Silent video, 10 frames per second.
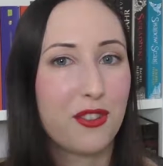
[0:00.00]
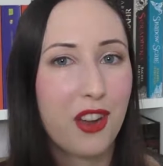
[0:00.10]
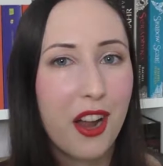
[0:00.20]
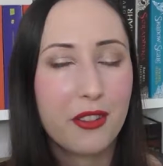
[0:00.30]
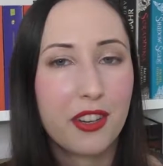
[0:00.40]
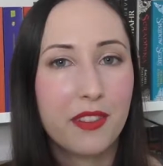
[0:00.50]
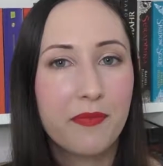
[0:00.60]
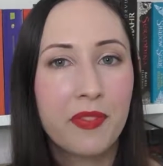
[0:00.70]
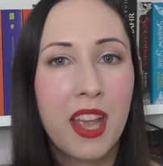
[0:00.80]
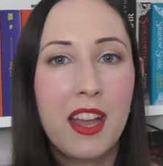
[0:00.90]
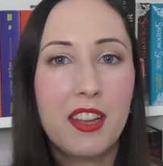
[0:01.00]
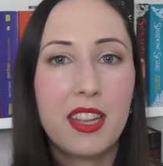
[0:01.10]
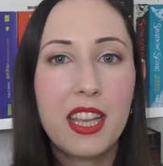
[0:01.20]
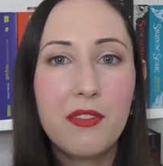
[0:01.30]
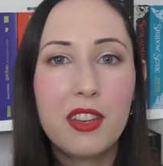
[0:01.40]
genre.
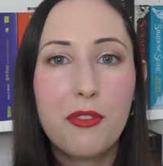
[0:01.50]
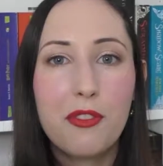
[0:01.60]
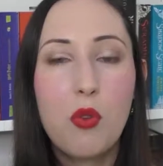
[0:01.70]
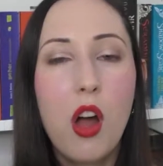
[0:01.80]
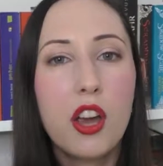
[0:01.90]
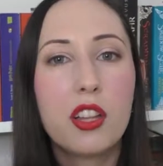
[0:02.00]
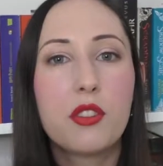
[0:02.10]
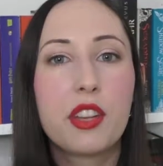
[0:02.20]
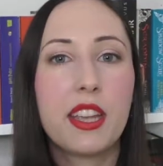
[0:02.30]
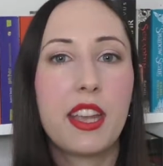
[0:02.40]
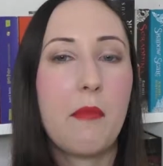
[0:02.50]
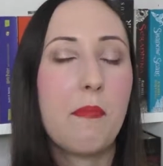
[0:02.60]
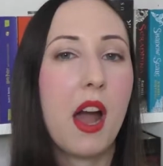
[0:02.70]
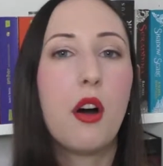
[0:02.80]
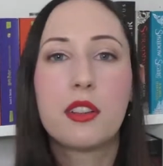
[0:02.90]
Even if you are looking
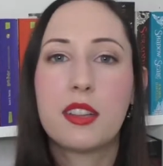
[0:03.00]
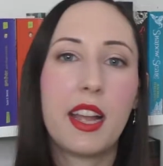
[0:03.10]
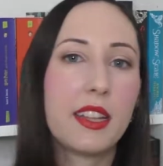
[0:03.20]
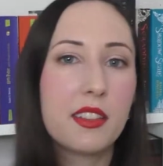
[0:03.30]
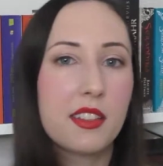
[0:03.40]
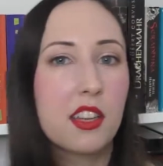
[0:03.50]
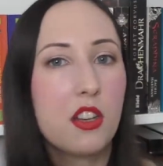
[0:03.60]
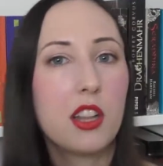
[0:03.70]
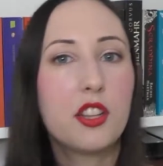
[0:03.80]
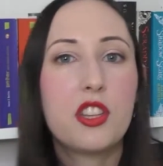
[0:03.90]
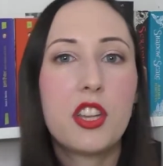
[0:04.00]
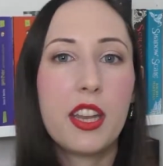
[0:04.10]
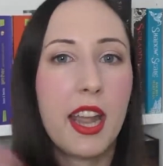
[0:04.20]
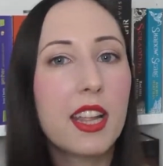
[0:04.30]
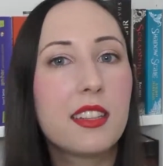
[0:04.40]
about like the technology
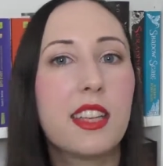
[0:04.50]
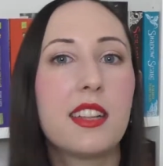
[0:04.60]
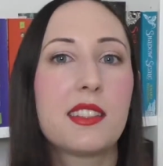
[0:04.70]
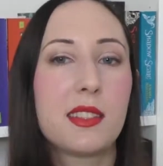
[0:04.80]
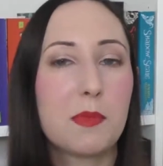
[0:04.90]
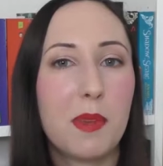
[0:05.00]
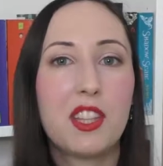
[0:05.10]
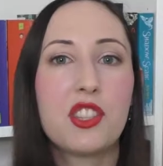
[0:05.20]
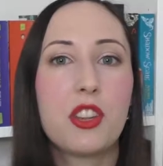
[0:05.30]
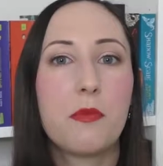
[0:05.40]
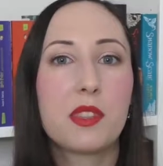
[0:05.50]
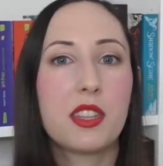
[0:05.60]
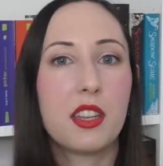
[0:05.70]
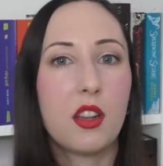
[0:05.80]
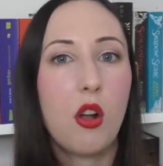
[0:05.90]
and aliens and spaceships
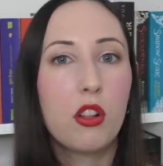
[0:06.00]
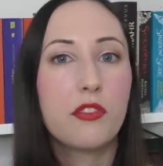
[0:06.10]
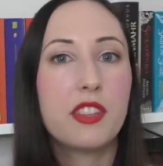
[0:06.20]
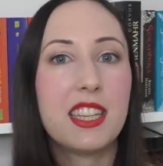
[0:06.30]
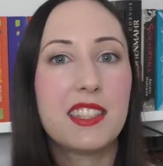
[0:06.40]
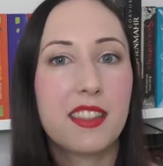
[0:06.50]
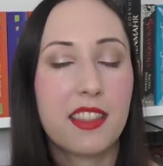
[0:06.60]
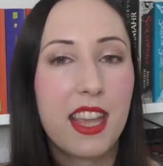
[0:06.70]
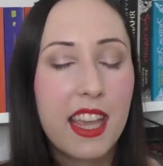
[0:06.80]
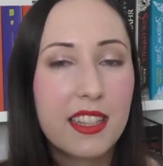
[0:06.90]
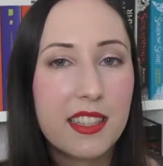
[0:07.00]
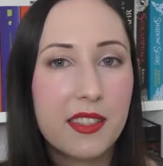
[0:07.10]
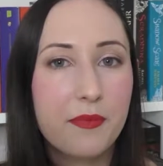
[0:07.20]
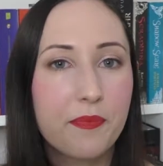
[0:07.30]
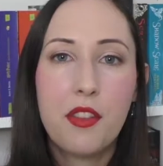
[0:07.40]
and all of these
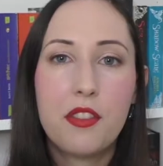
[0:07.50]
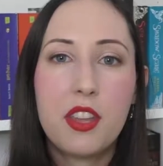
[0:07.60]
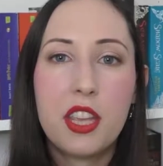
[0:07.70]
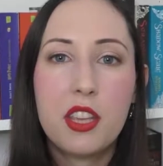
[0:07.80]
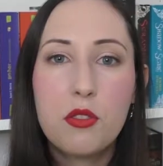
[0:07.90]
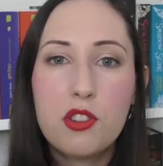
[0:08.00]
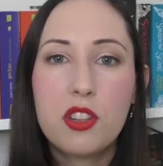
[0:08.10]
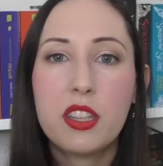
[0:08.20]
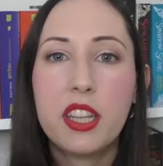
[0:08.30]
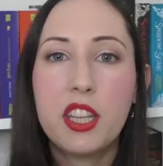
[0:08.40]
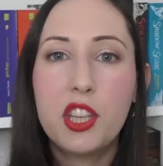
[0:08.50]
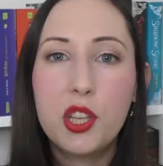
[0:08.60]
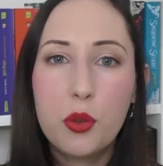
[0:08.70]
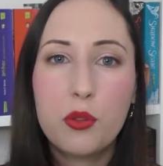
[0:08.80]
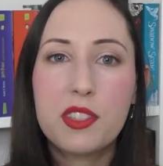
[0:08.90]
things, they usually
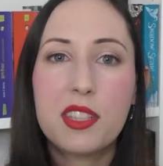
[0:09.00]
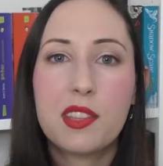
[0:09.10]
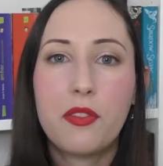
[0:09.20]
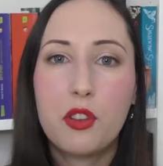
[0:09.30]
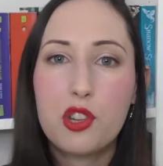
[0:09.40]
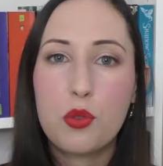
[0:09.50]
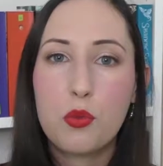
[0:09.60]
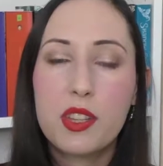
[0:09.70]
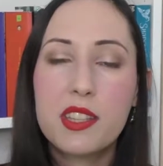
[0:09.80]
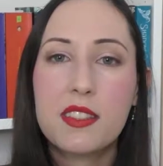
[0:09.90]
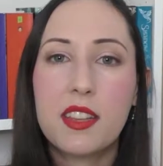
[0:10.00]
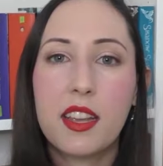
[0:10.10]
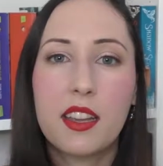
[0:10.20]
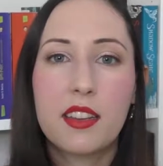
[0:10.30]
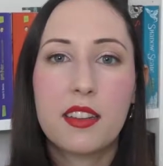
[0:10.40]
use this
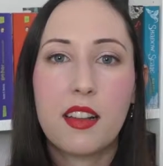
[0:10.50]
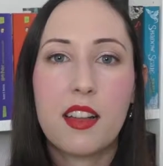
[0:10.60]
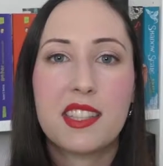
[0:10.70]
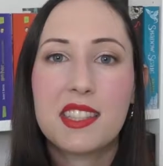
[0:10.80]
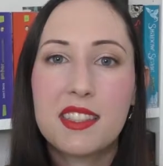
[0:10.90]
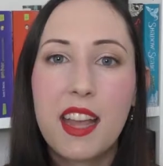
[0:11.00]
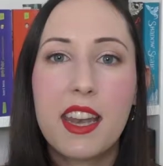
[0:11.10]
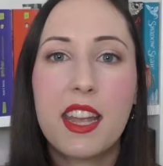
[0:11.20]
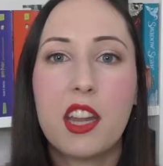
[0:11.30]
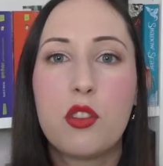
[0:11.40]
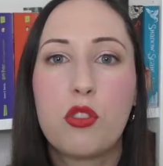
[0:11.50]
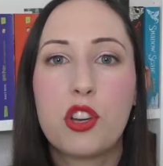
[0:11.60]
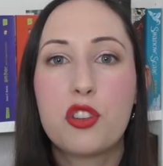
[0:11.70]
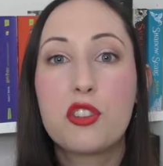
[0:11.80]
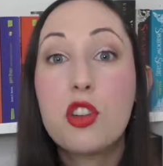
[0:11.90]
futuristic setting in
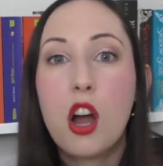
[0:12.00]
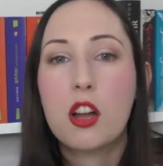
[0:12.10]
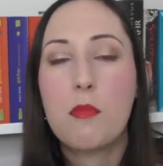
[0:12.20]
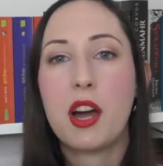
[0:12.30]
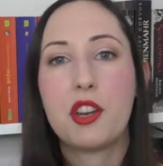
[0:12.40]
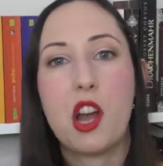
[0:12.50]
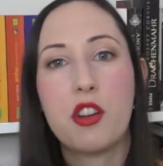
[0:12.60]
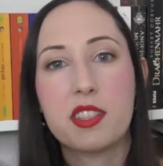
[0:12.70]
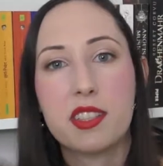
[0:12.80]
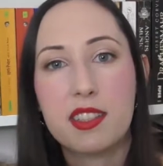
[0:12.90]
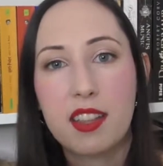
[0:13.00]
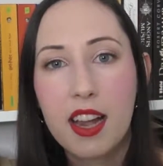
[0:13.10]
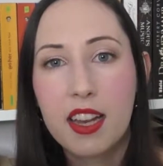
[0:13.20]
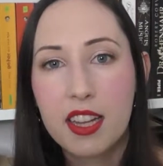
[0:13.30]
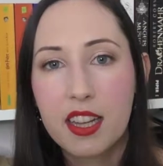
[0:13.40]
order to talk about our
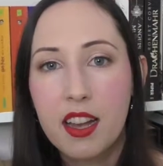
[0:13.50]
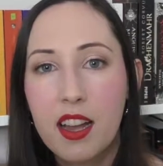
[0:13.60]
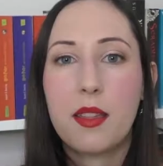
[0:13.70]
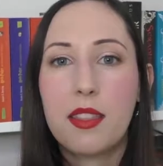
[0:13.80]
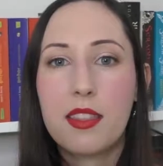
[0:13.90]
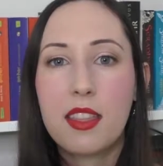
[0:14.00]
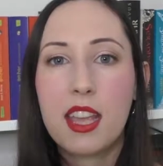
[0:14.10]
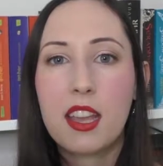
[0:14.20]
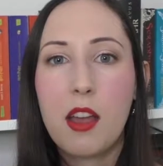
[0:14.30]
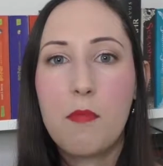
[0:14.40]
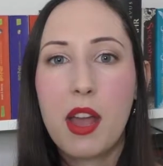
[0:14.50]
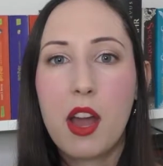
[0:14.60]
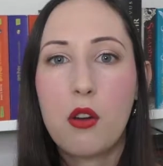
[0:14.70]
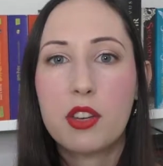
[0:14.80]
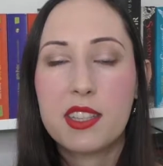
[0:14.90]
society. Think
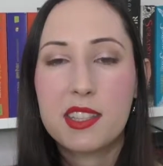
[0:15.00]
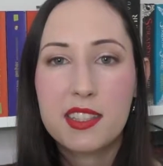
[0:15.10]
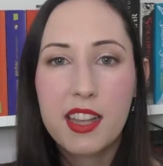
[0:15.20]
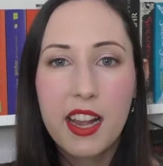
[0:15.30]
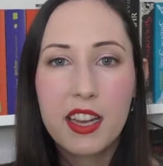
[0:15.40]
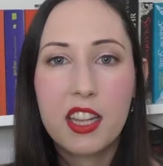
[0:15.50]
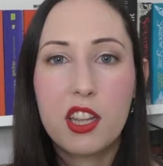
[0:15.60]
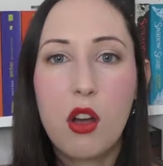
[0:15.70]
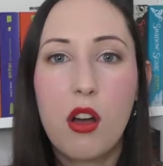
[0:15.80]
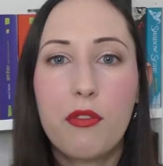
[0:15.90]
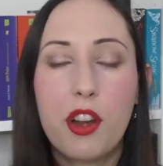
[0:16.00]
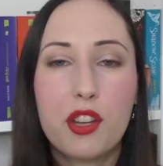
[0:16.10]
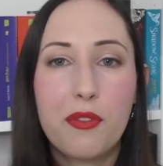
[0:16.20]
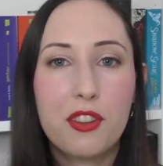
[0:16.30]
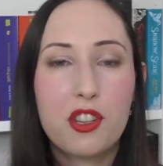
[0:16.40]
about a society of
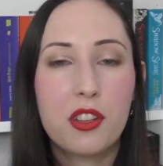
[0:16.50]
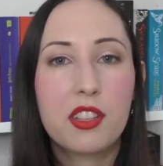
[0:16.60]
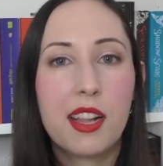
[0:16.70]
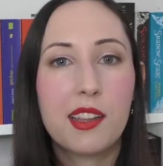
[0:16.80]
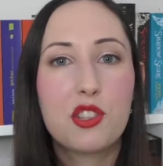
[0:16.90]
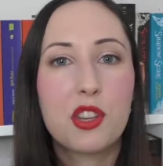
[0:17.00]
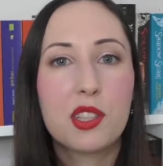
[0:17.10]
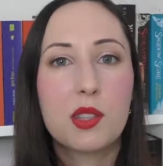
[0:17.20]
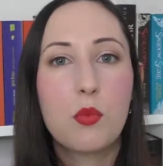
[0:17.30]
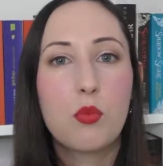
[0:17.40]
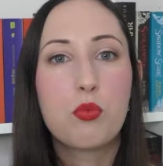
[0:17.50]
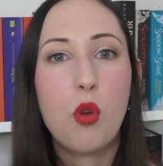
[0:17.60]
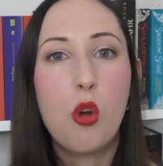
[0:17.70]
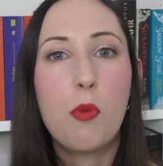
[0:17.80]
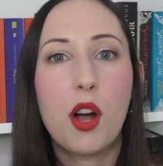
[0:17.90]
artificial intelligence
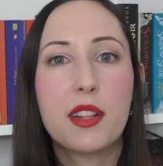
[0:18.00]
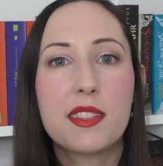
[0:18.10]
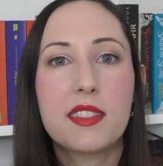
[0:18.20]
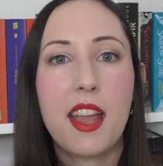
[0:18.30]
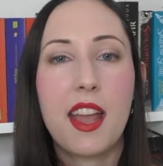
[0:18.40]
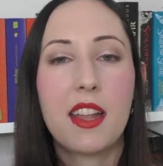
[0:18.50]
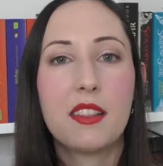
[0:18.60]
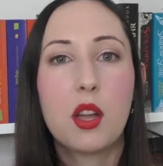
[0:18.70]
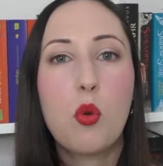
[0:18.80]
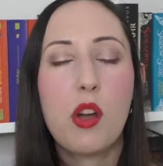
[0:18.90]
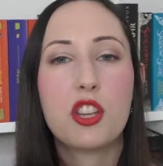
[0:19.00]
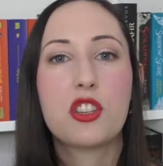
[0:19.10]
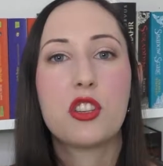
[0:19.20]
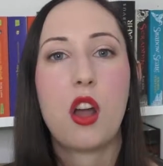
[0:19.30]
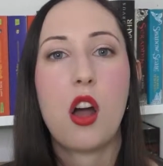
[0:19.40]
robots and the
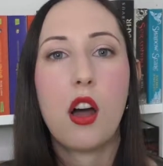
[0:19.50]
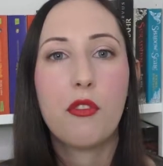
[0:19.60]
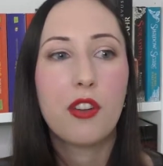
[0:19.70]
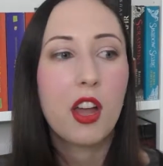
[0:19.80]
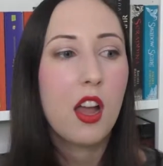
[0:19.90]
question of,